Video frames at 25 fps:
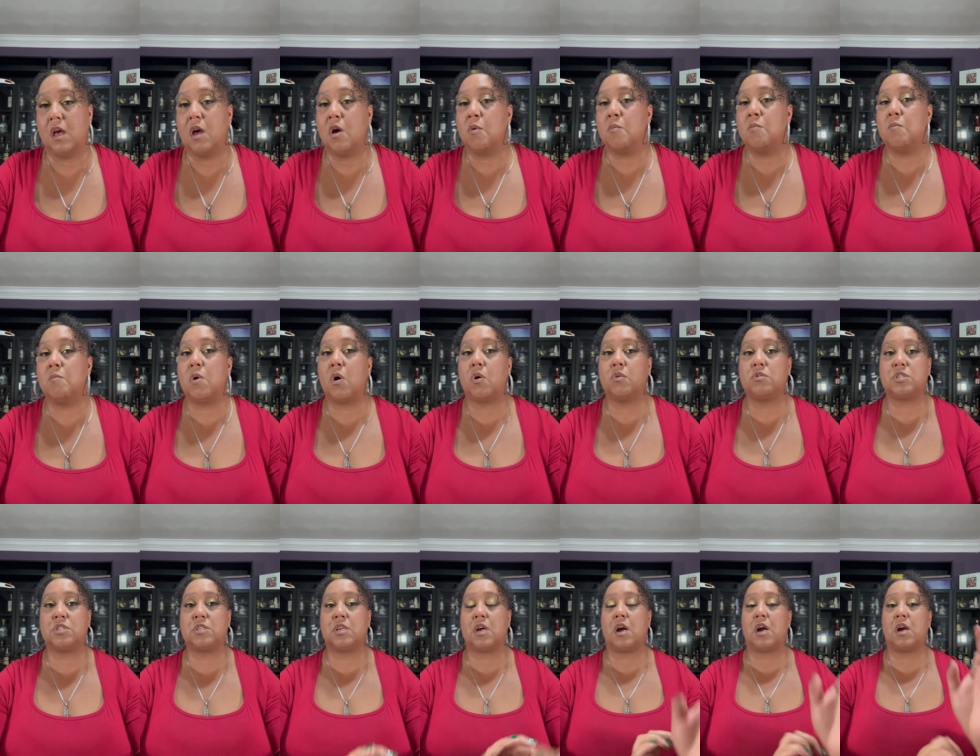
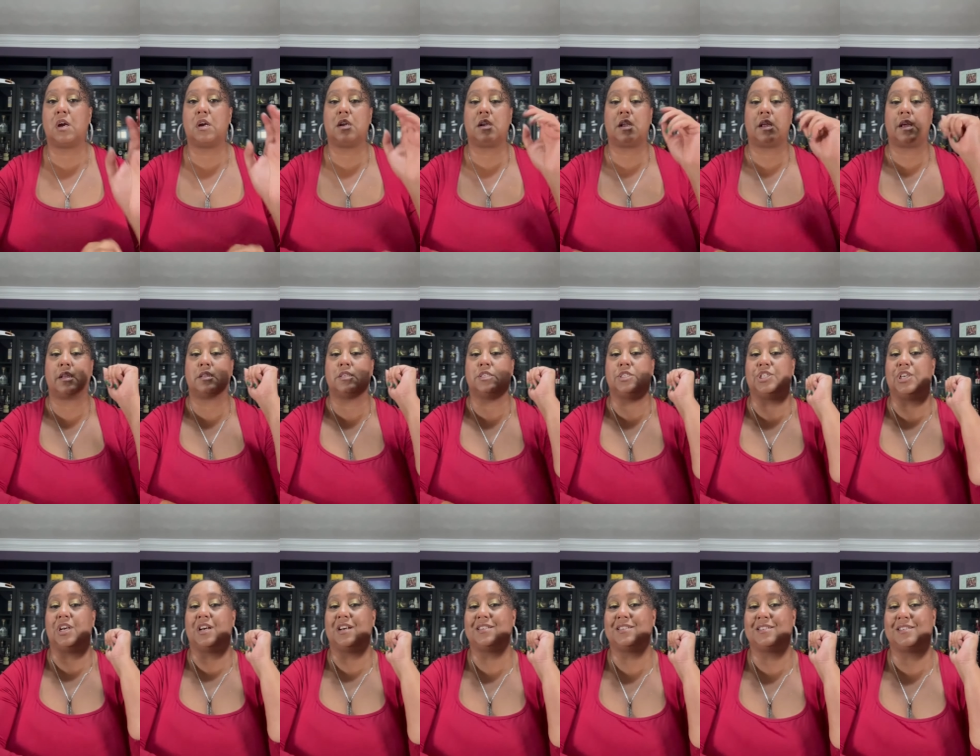Mozart
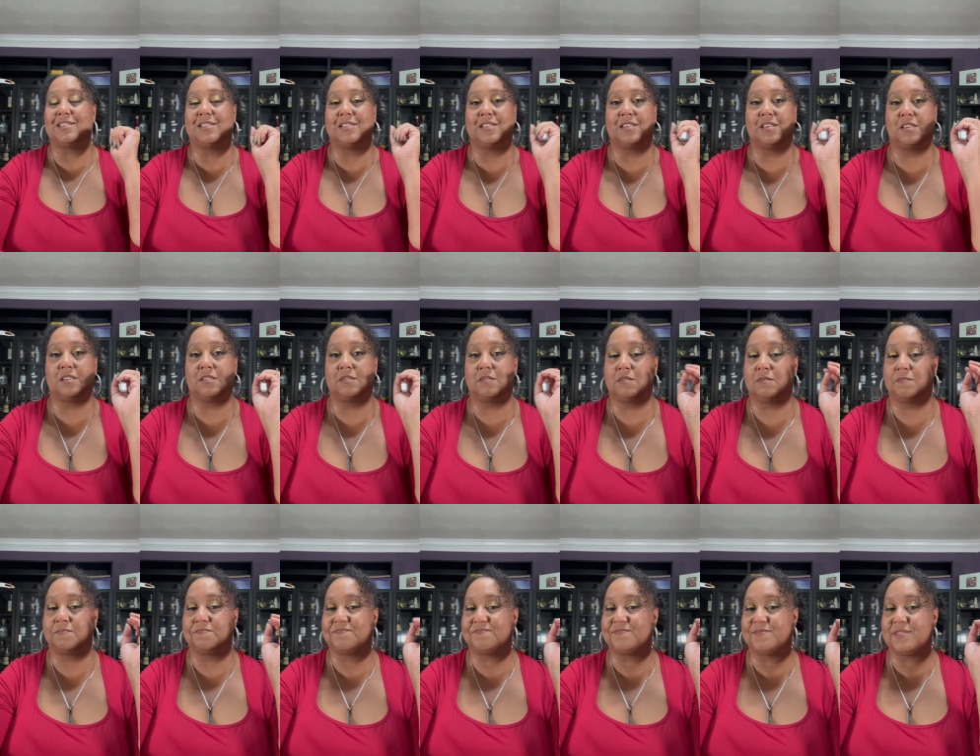just,
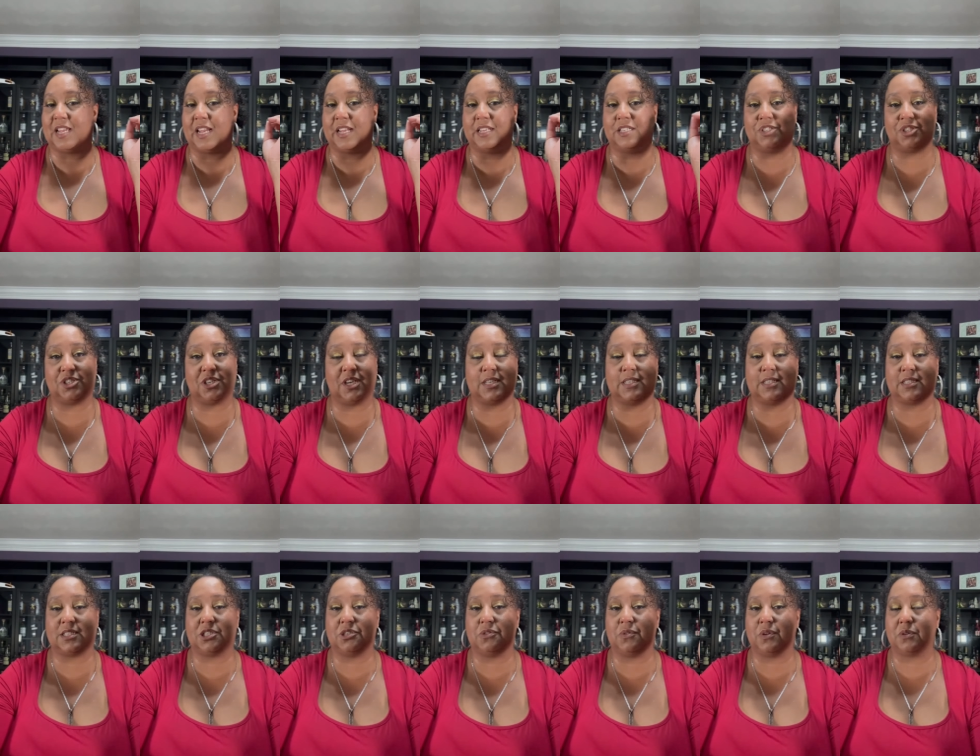they just
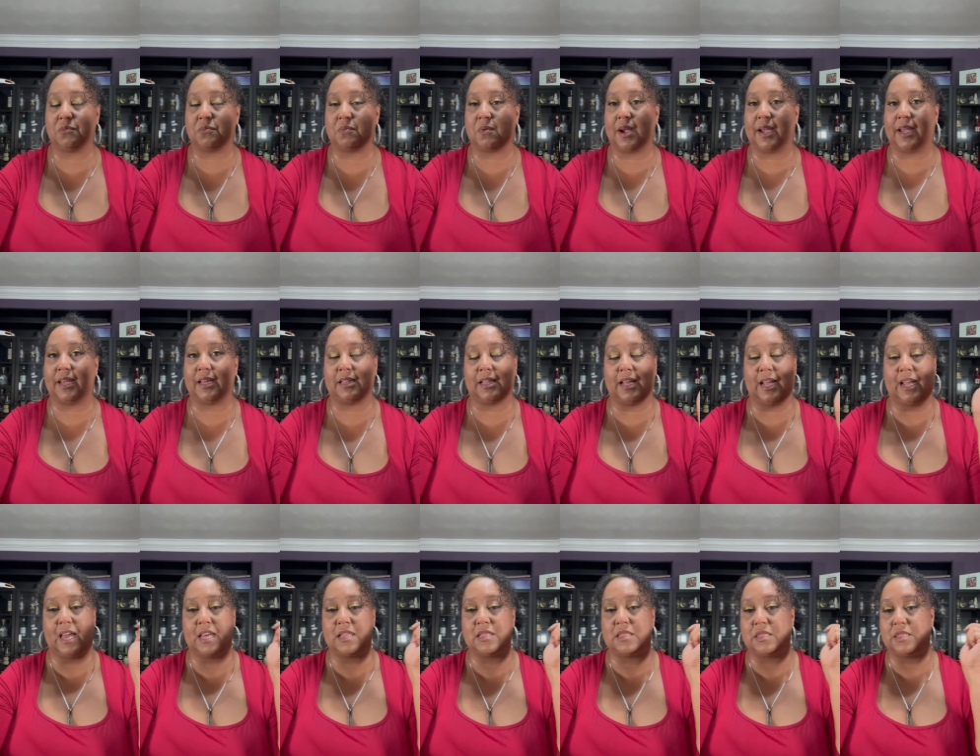do it right. Like
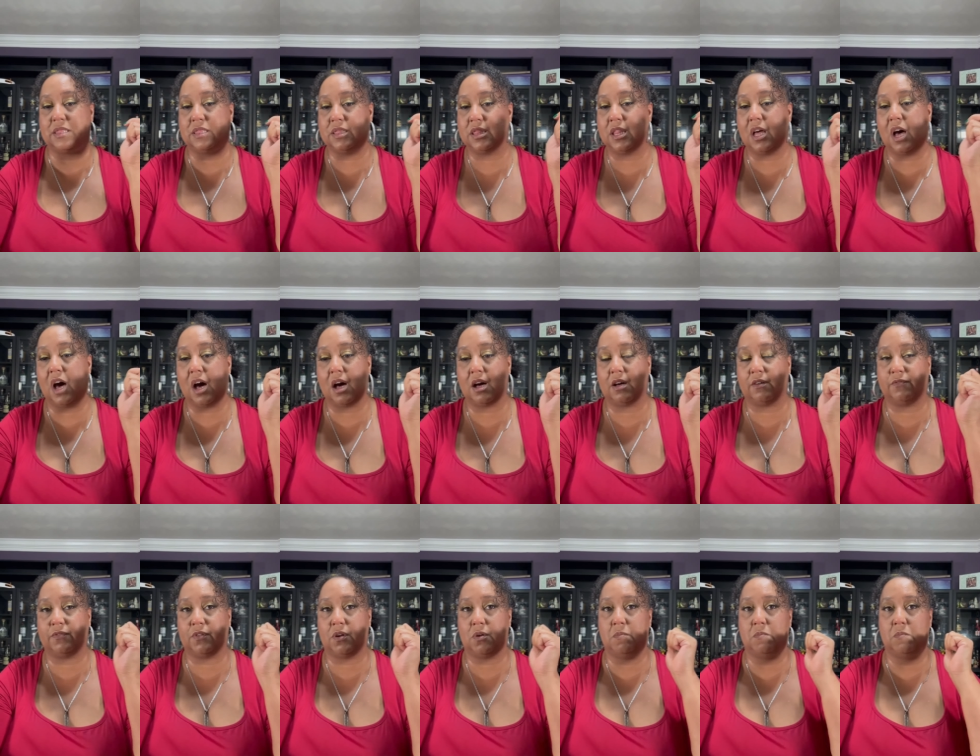I
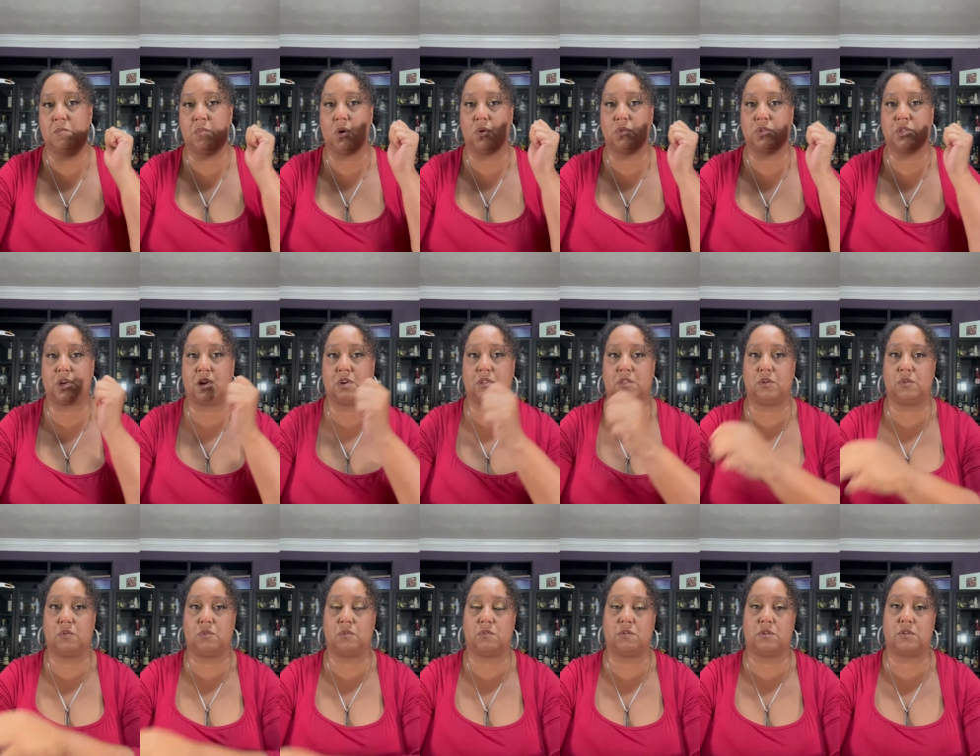love Mozart
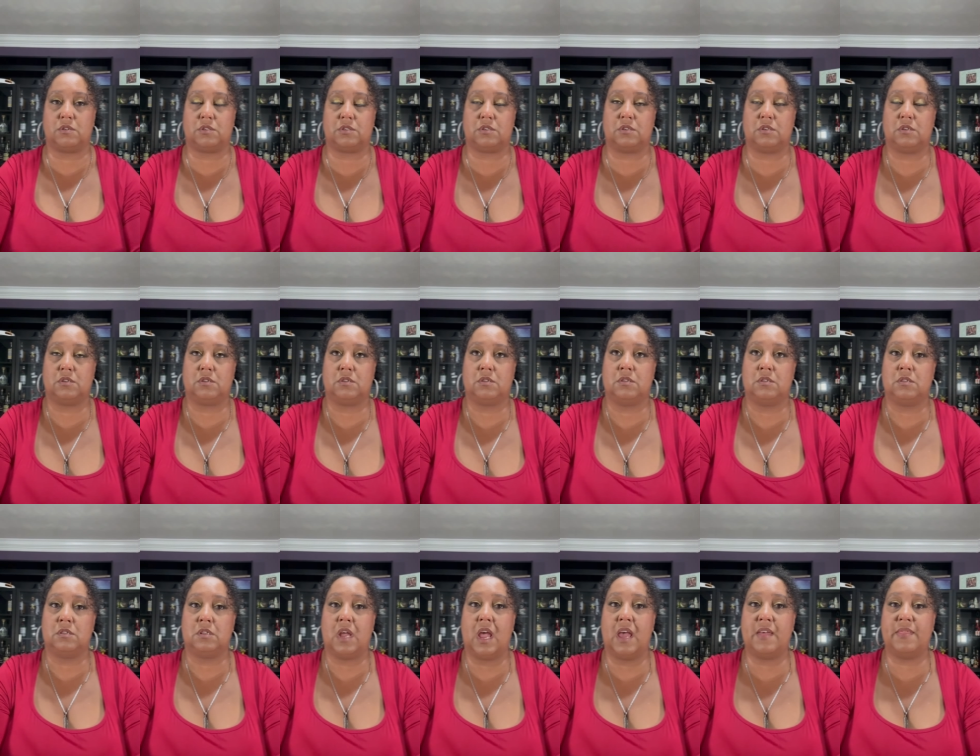liqueurs.
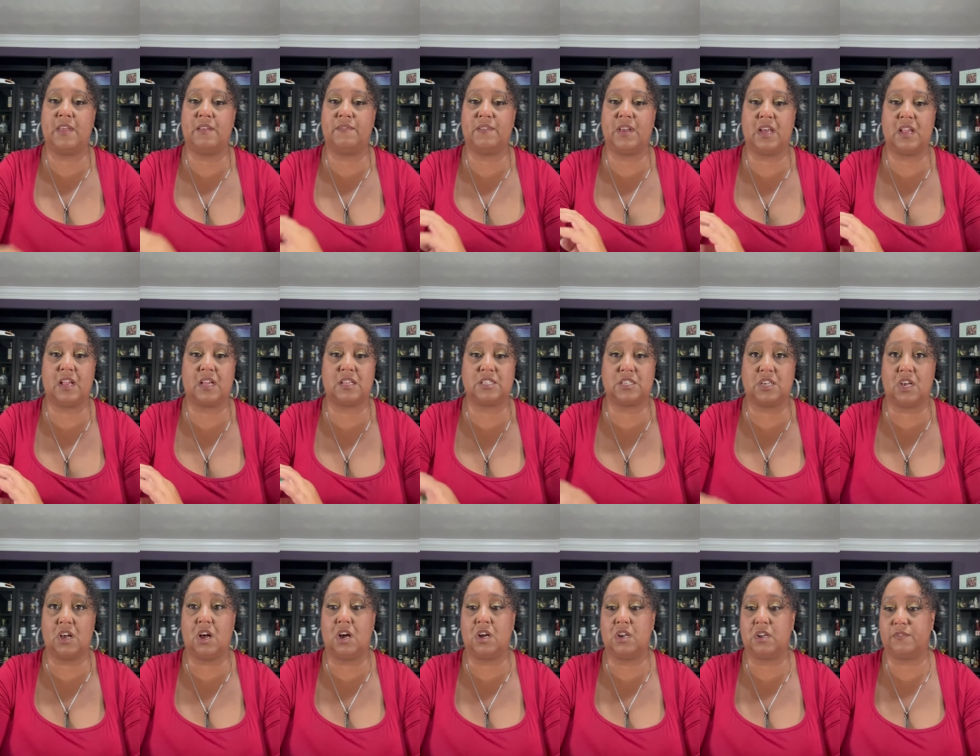And they've got a
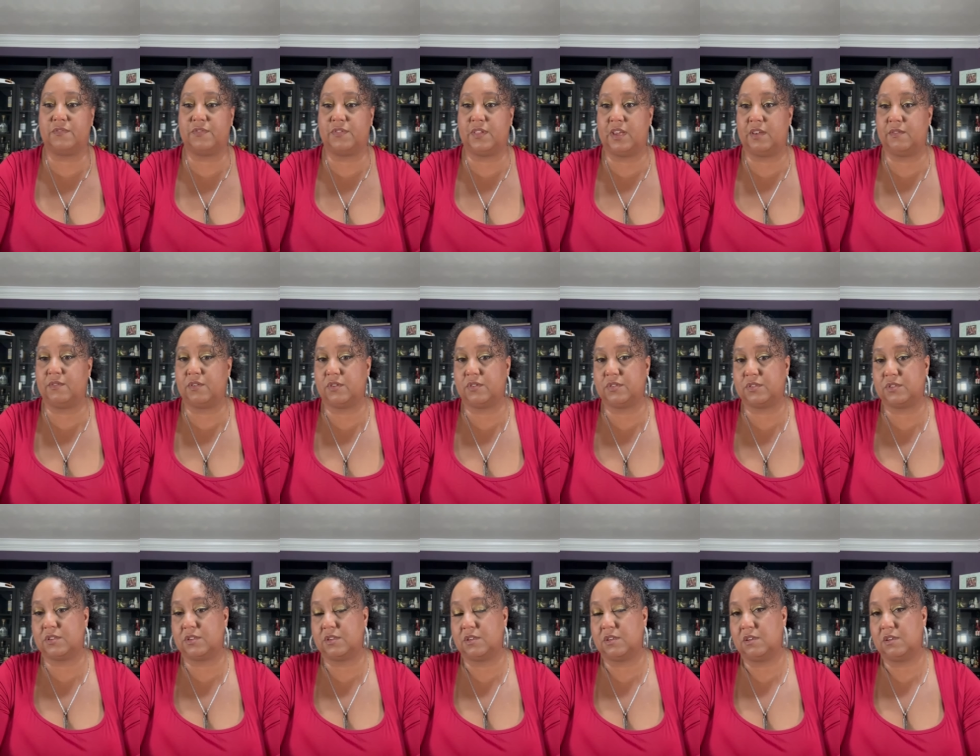ton of flavors.